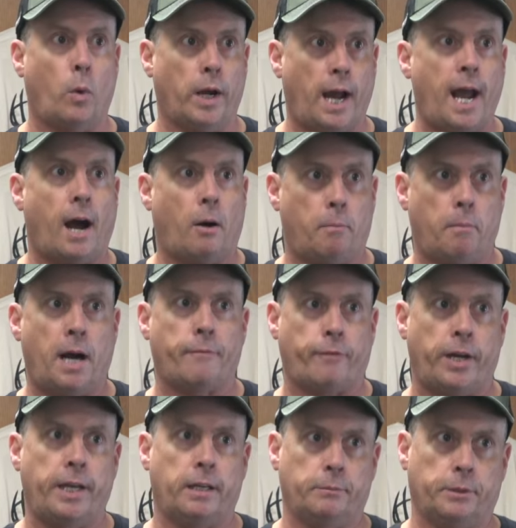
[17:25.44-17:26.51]
way out. My
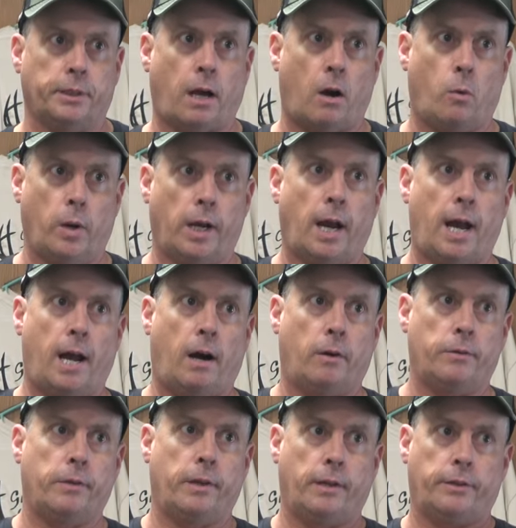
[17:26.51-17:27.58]
Phantom is all the way out
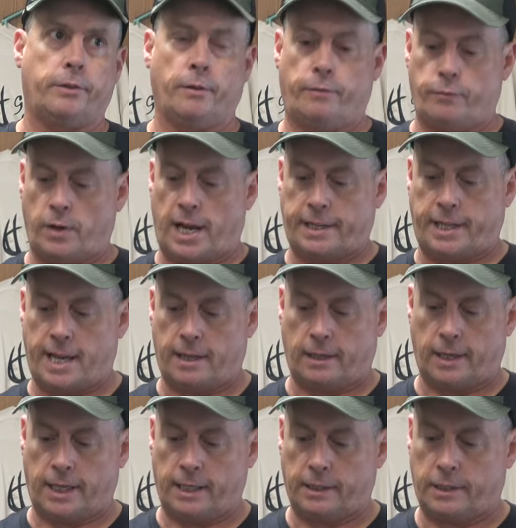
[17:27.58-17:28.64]
to, at that
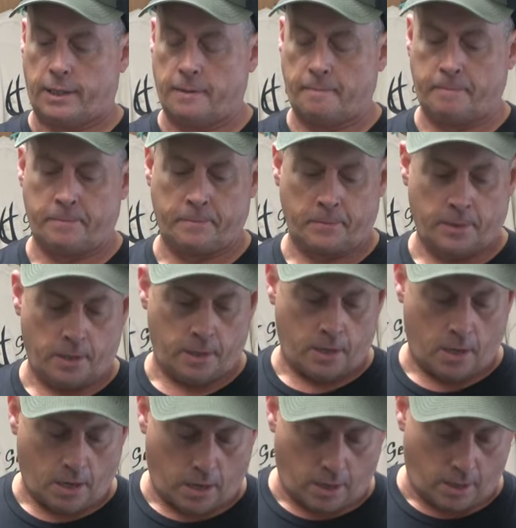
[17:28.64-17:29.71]
length.
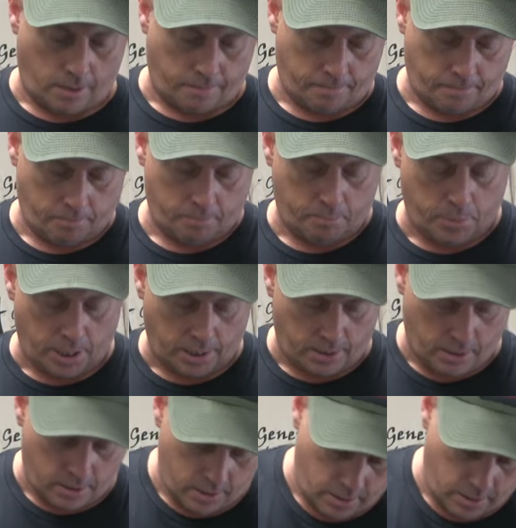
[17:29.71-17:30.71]
Uh, but